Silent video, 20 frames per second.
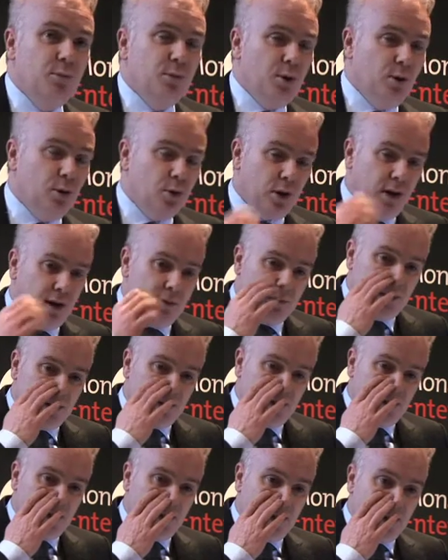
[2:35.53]
programme
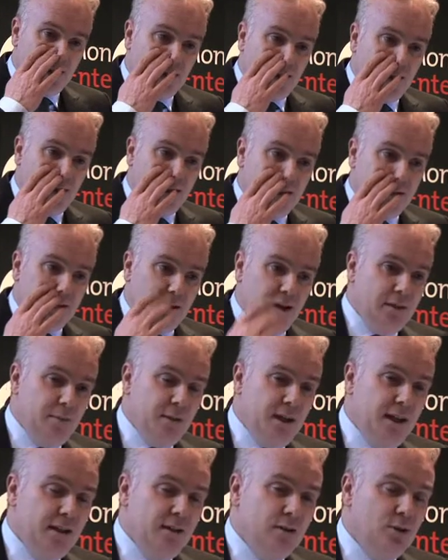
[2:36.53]
that I
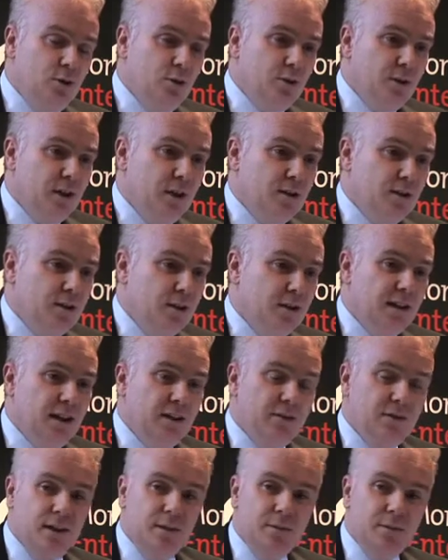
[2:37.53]
made in 2007.